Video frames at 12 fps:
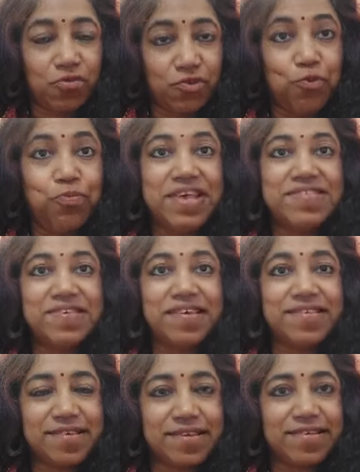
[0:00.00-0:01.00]
a few
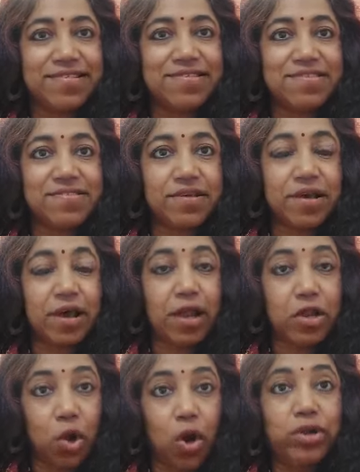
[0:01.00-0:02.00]
basic skills,
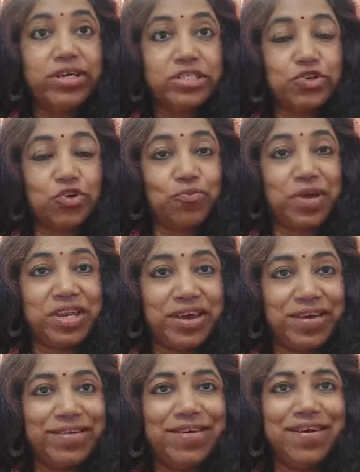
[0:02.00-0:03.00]
knowledge of
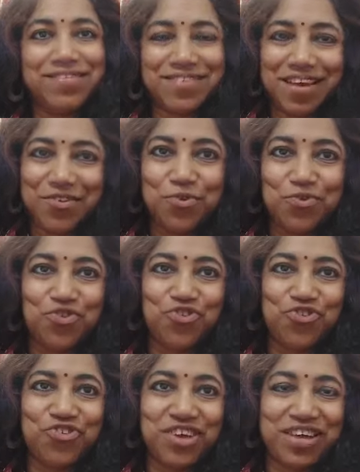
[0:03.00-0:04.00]
many areas like
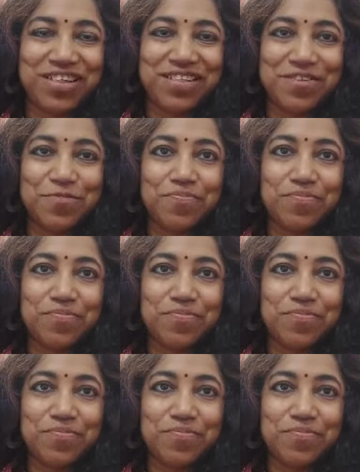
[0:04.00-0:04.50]
nutrition, health,